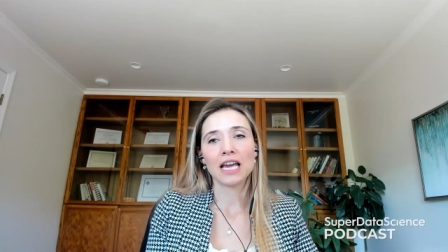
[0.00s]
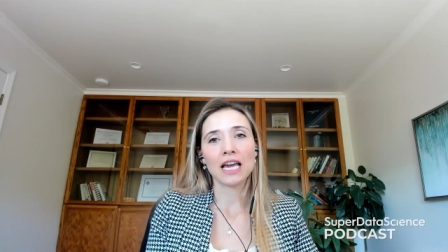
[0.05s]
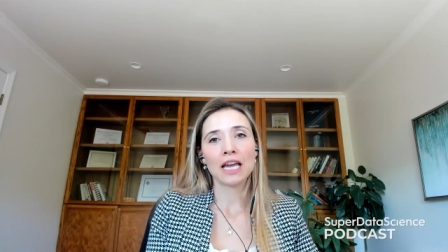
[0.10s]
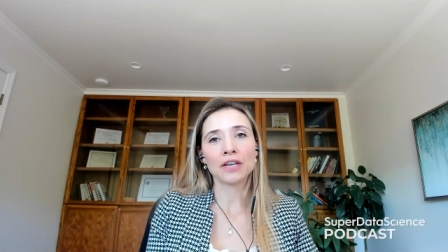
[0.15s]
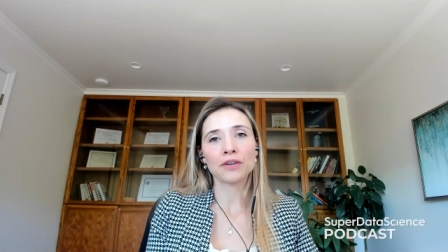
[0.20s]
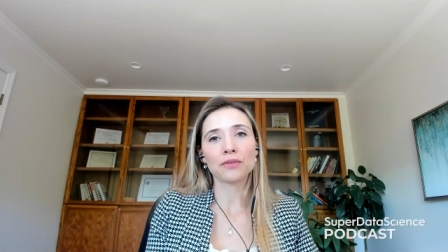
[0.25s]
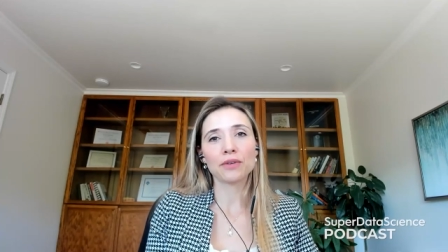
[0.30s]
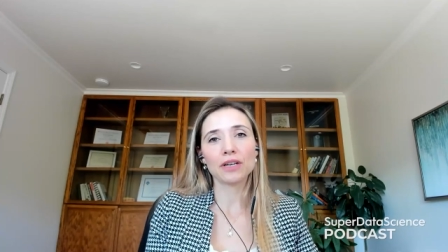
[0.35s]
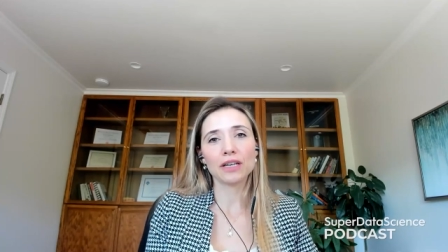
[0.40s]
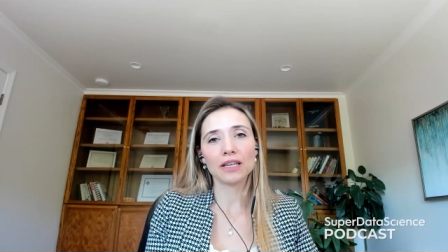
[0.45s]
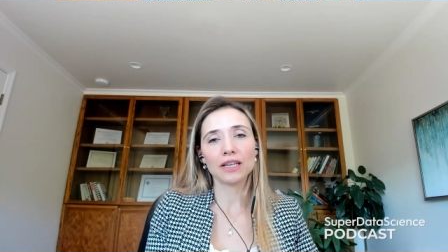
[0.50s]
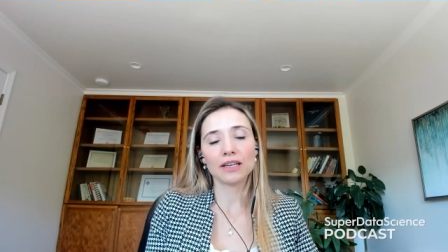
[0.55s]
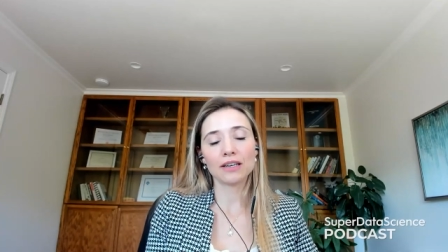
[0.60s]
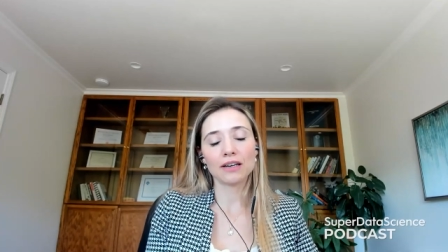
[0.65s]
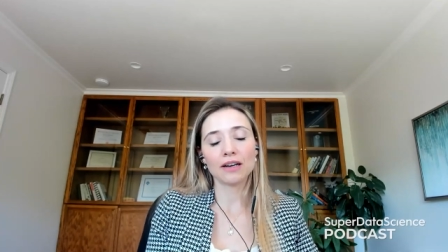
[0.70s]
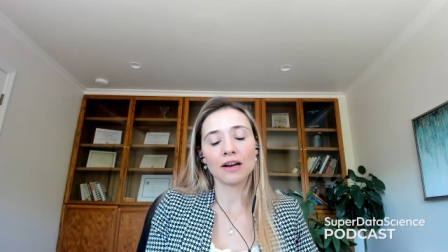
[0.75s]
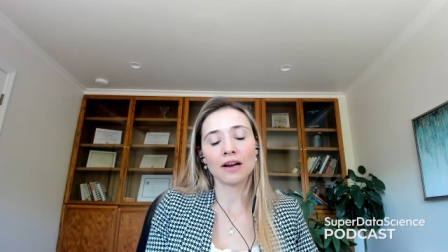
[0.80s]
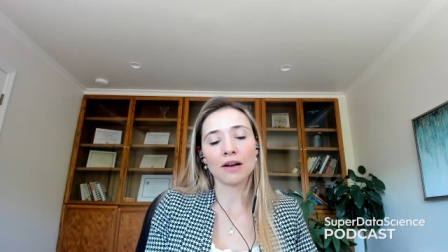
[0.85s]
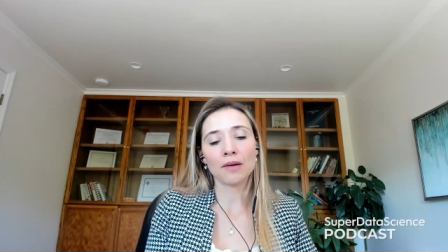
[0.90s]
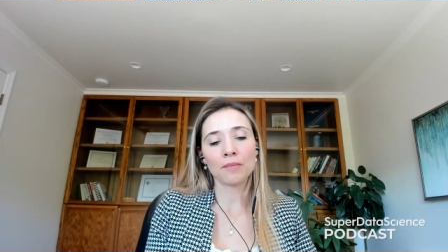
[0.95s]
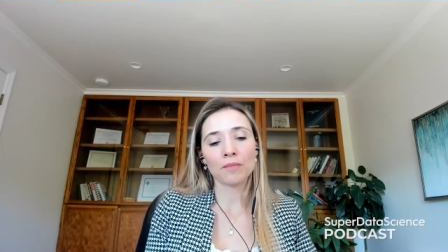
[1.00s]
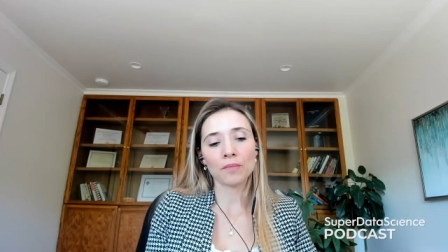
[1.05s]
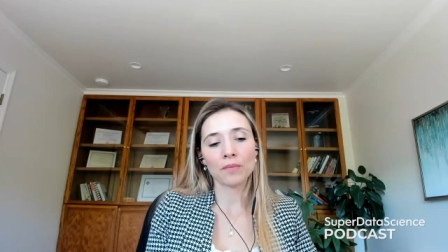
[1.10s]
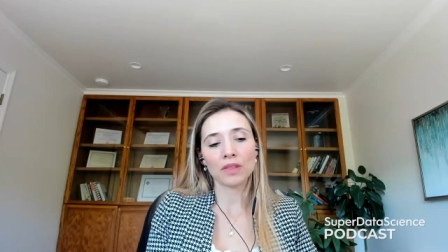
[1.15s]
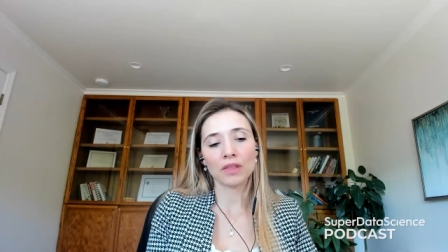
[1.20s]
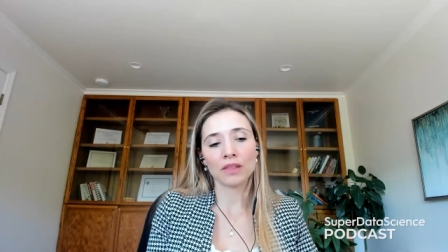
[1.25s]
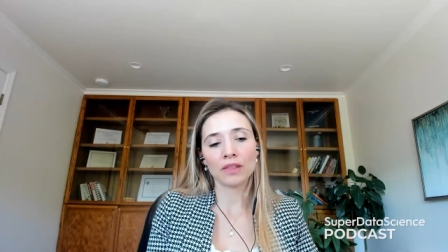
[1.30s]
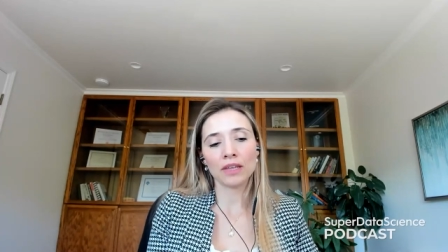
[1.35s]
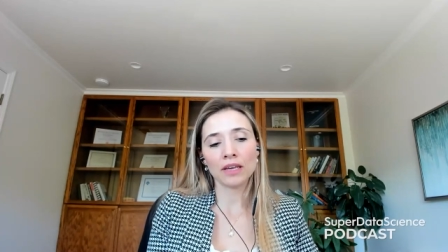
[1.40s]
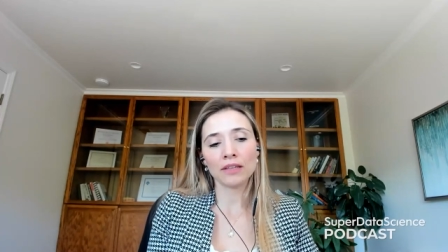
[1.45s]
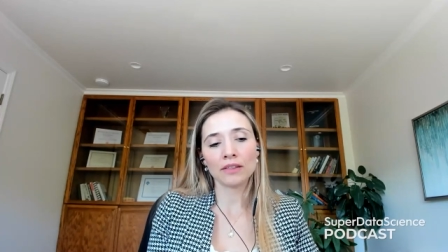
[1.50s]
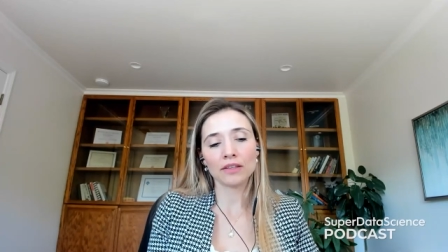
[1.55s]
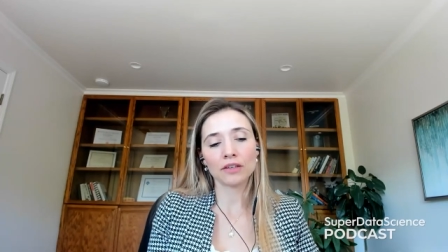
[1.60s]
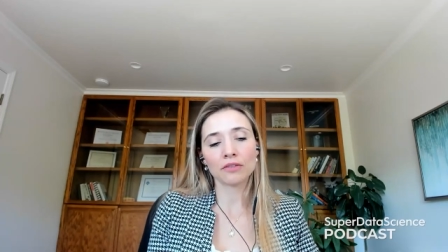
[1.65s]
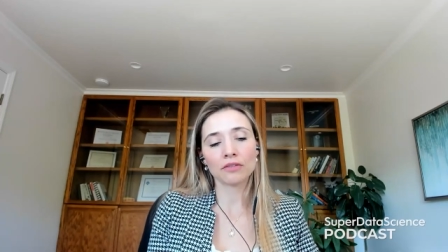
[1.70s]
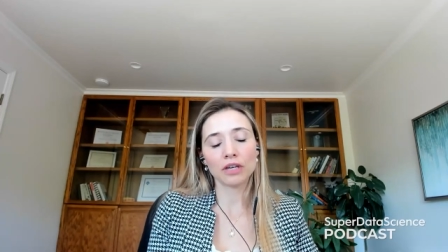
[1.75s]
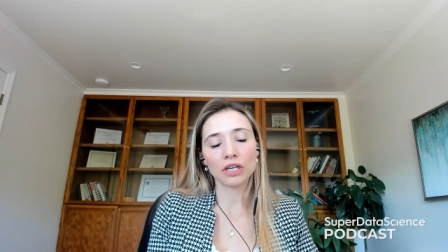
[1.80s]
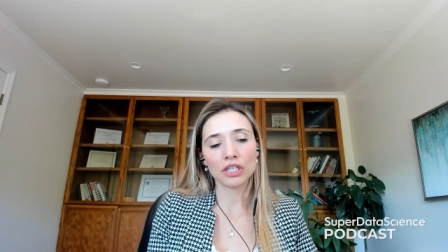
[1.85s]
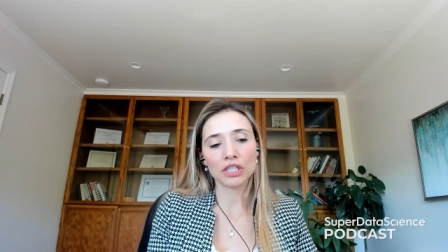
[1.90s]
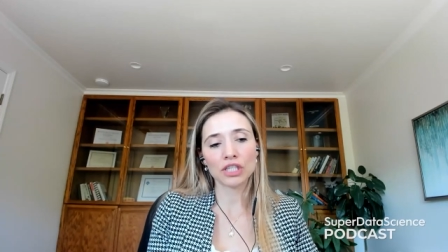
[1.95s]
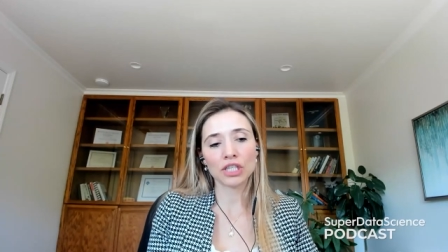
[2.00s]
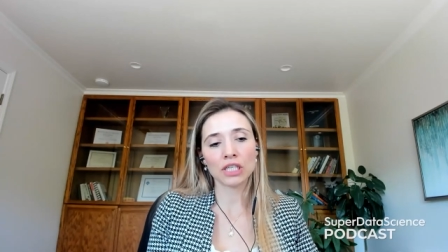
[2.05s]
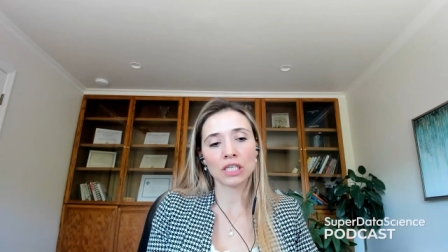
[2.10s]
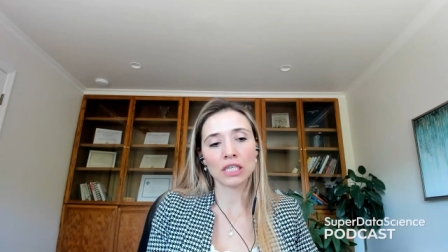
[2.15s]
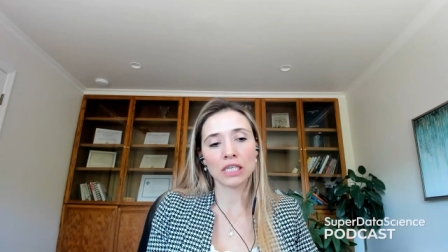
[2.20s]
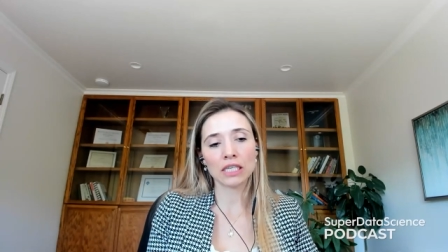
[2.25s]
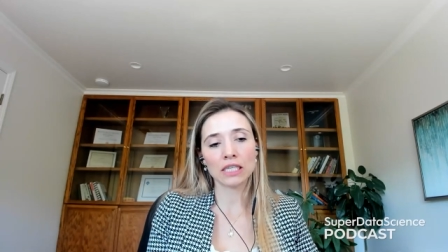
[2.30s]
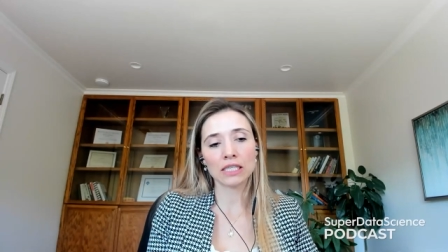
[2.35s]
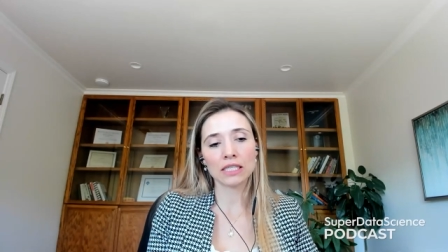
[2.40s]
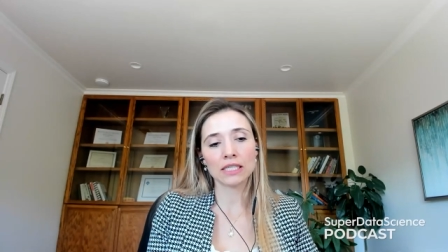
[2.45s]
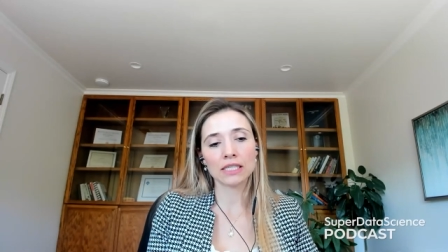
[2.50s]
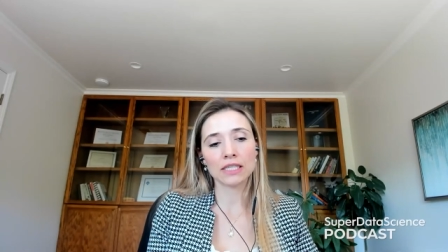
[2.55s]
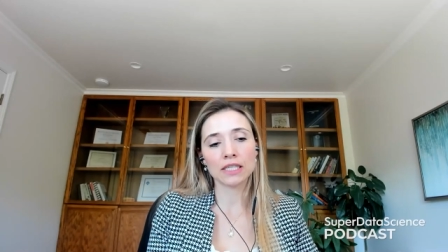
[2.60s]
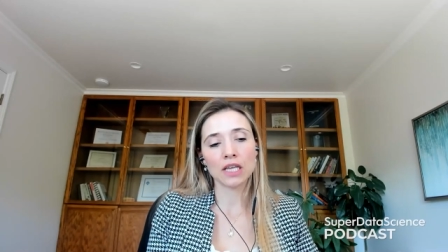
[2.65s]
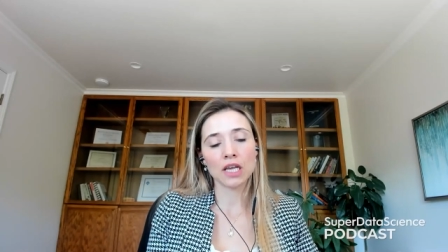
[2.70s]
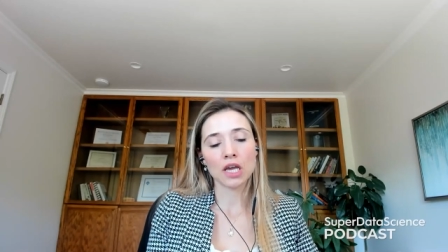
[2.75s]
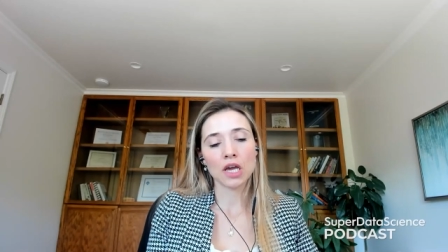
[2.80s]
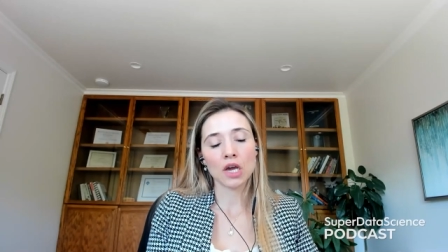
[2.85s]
And really, um, then the question is